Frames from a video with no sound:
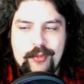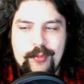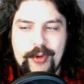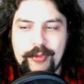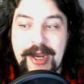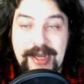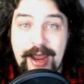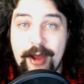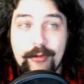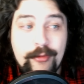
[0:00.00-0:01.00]
But right
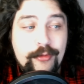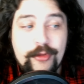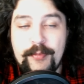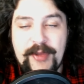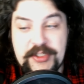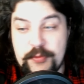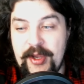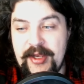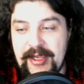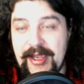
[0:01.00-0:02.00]
now, the best way
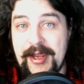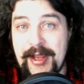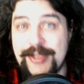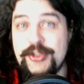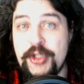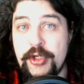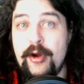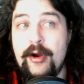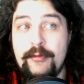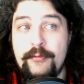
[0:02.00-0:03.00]
to get
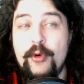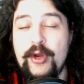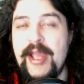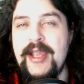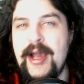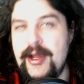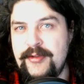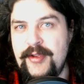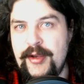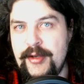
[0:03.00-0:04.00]
HDR 4K
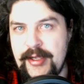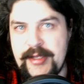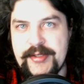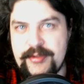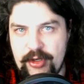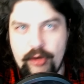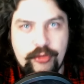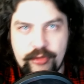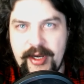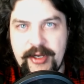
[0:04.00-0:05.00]
content is an
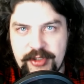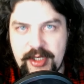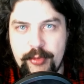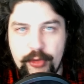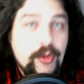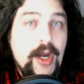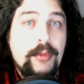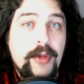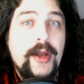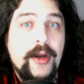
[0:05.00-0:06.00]
Ultra HD Blu-ray
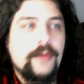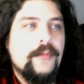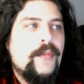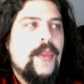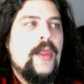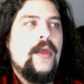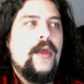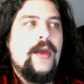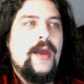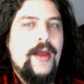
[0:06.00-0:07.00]
player.
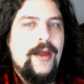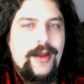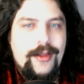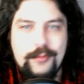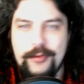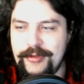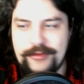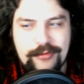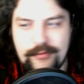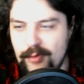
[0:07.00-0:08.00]
And the
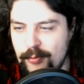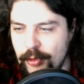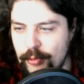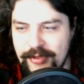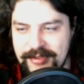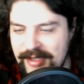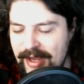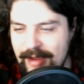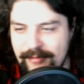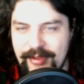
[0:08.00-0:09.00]
PlayStation 4 Pro doesn't
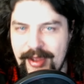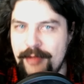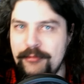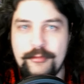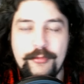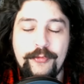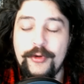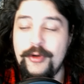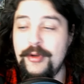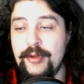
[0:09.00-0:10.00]
have that,
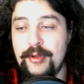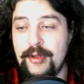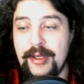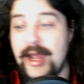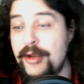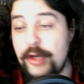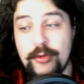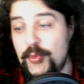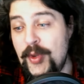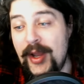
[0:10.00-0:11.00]
for God
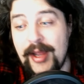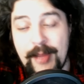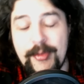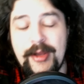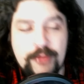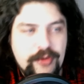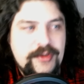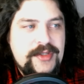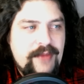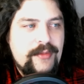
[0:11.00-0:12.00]
knows why. I mean, I'm sure it
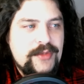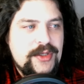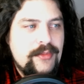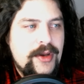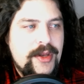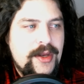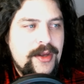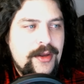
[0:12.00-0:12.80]
saved them some money,